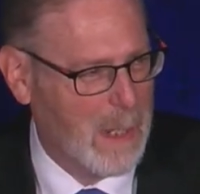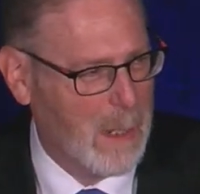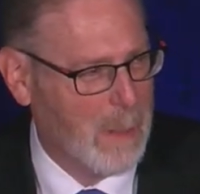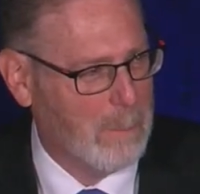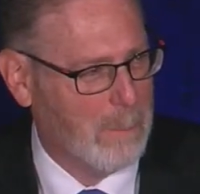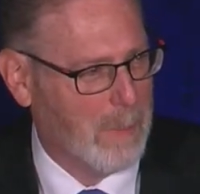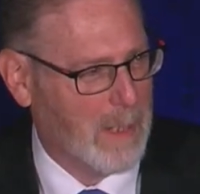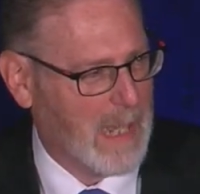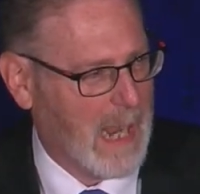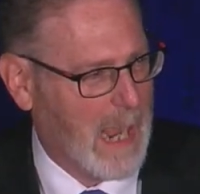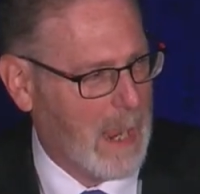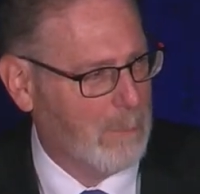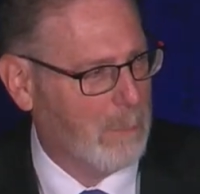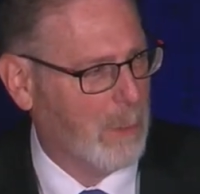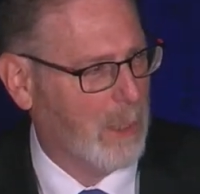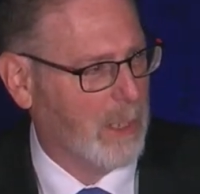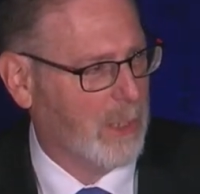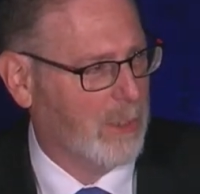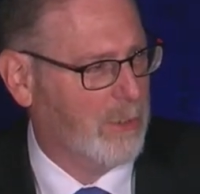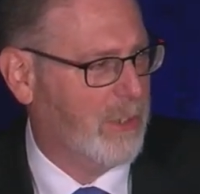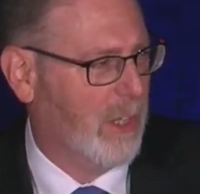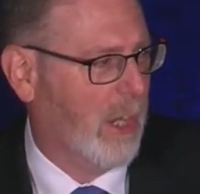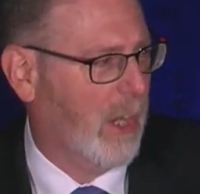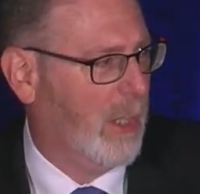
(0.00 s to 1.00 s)
But I'm going
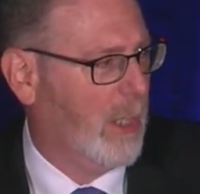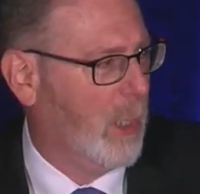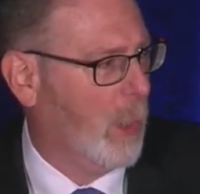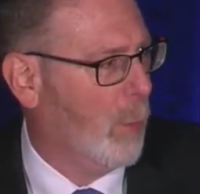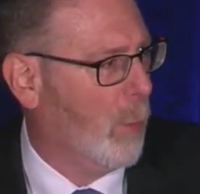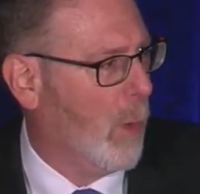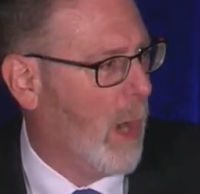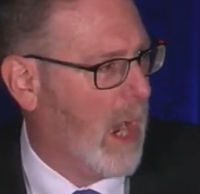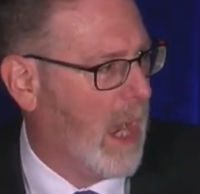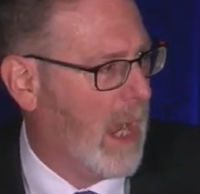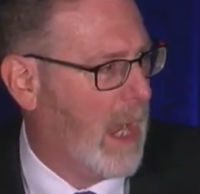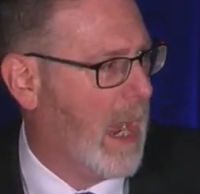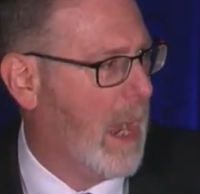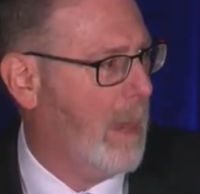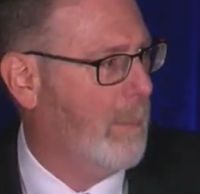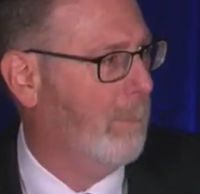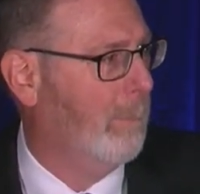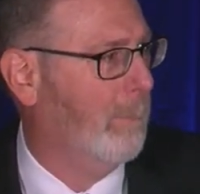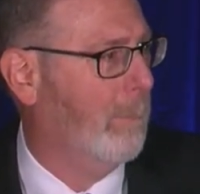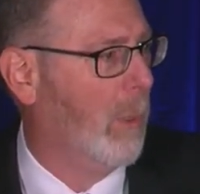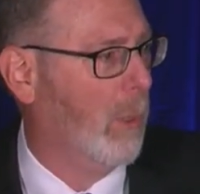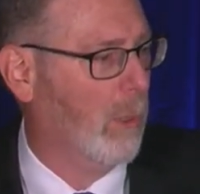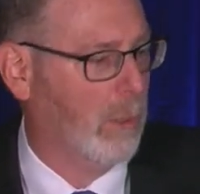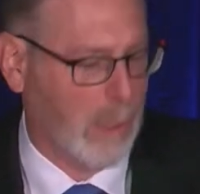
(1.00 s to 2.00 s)
to tell you why
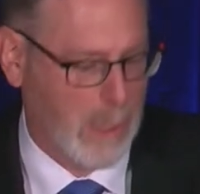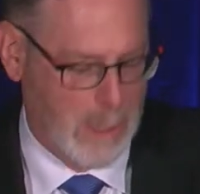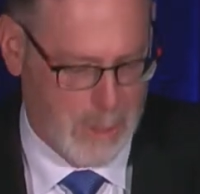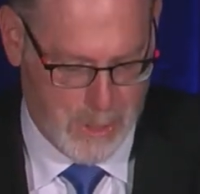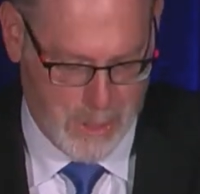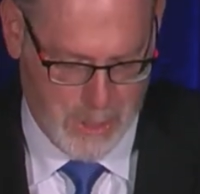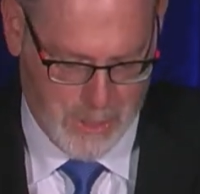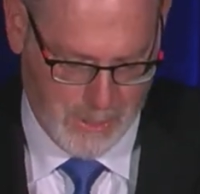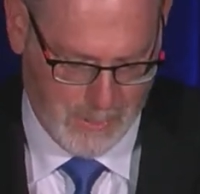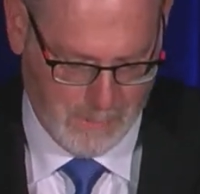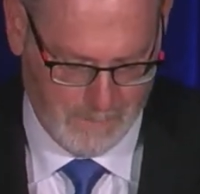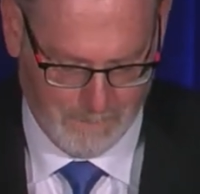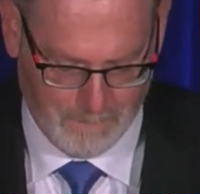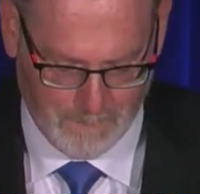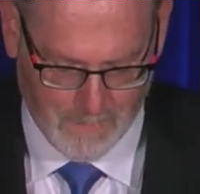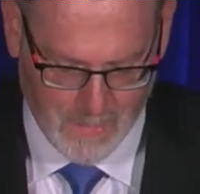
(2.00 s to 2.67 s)
I'm bullish